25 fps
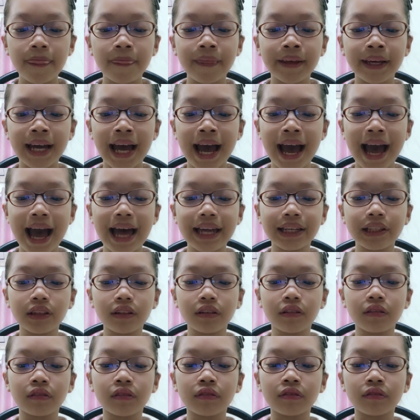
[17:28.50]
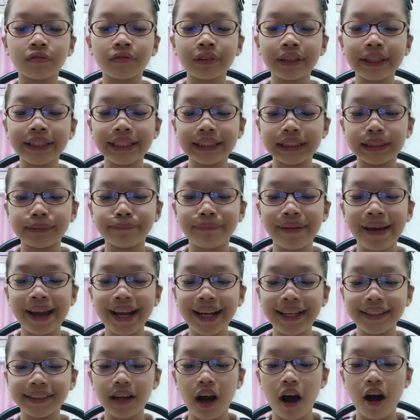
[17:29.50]
They had grease
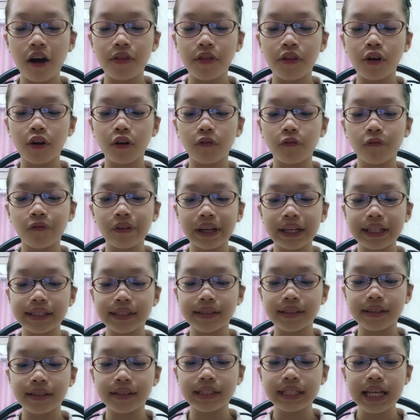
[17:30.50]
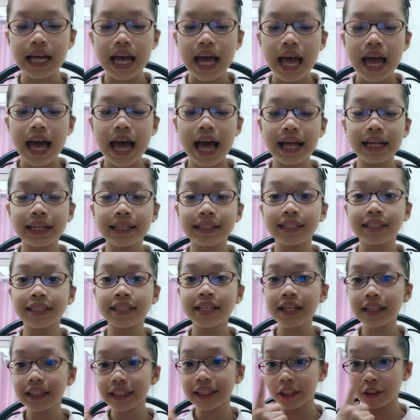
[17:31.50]
paint on their faces and
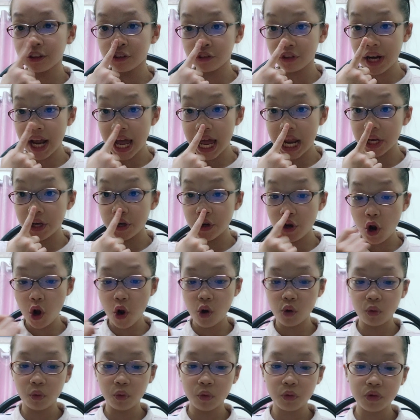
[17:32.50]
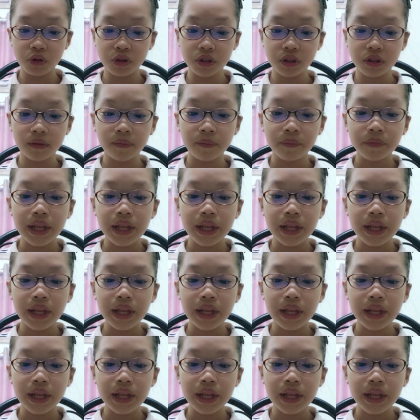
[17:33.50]
silly red nose.